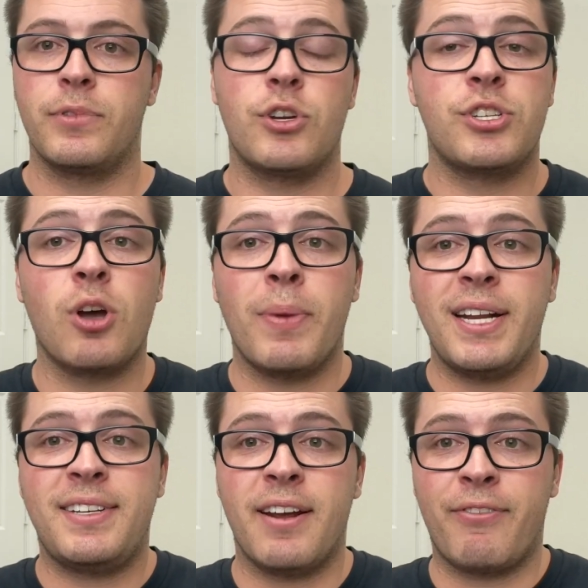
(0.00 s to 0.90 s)
There's so many
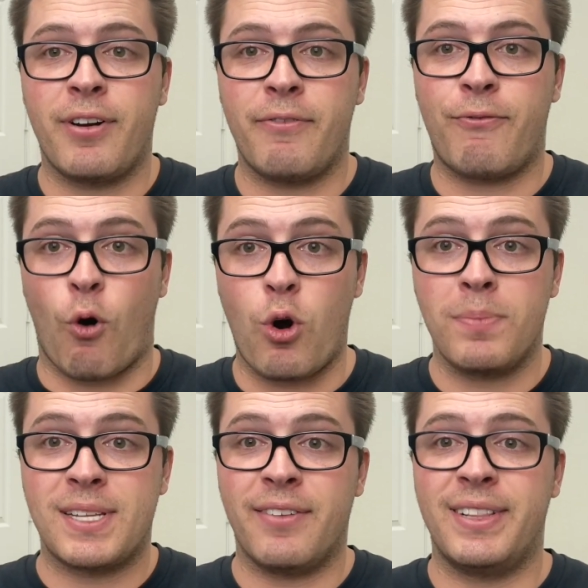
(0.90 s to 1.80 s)
different forms
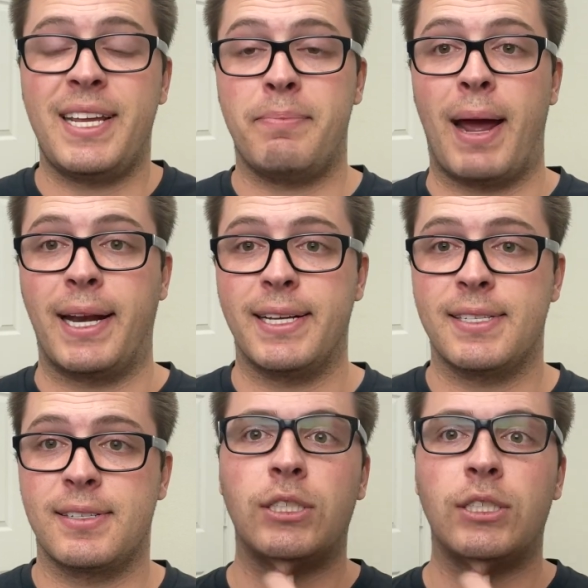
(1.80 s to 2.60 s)
of lead magnets.